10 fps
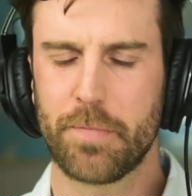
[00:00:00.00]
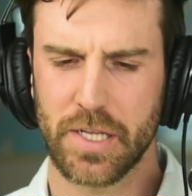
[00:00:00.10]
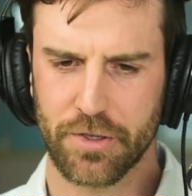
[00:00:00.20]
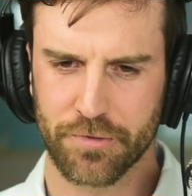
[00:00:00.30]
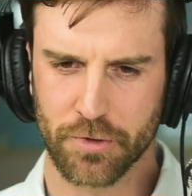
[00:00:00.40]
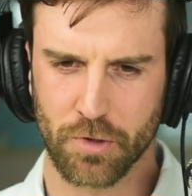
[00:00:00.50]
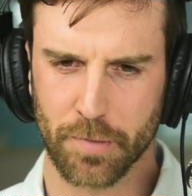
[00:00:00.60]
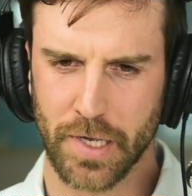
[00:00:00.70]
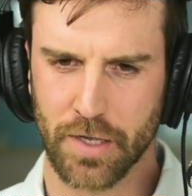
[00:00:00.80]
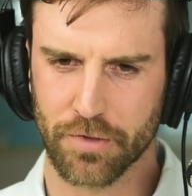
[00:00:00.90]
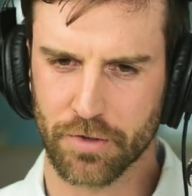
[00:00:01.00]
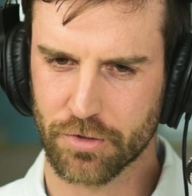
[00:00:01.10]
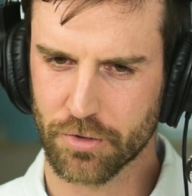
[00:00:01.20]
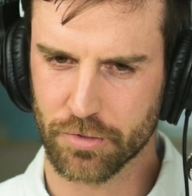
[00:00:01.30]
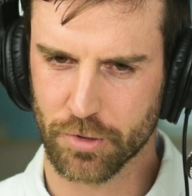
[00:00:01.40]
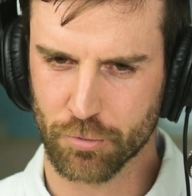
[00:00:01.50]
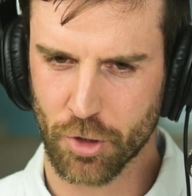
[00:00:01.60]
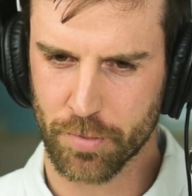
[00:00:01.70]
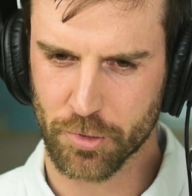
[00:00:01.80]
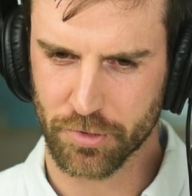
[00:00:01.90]
peaceful about the sort of
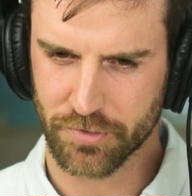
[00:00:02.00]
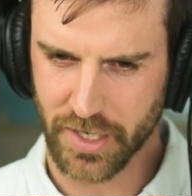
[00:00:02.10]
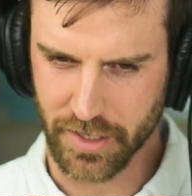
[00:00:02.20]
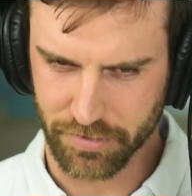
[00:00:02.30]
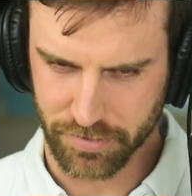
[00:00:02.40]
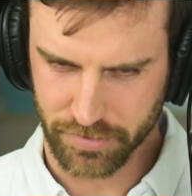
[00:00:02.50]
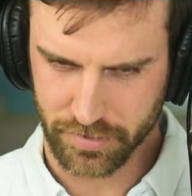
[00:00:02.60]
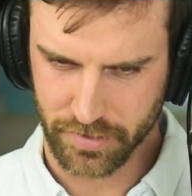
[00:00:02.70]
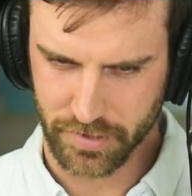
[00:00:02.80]
aroma of death.